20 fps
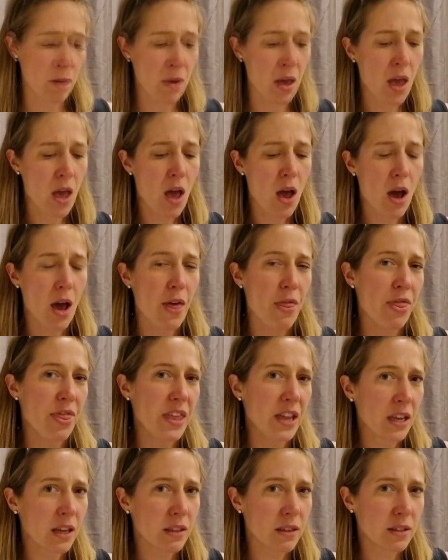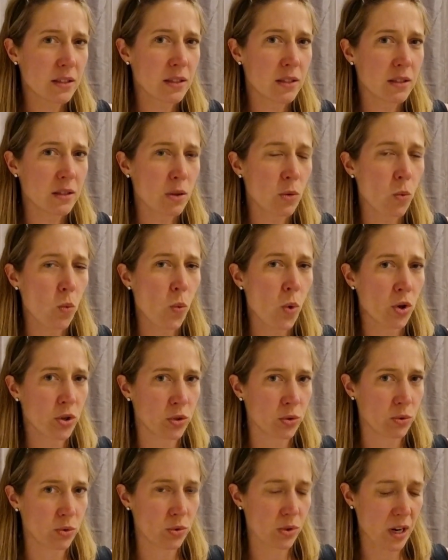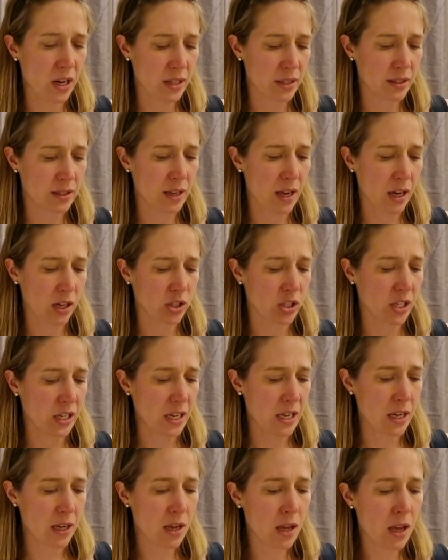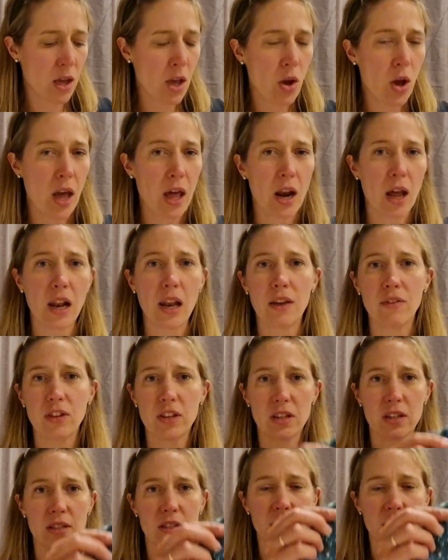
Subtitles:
I think this is the wattle dress actually, and I love it because it's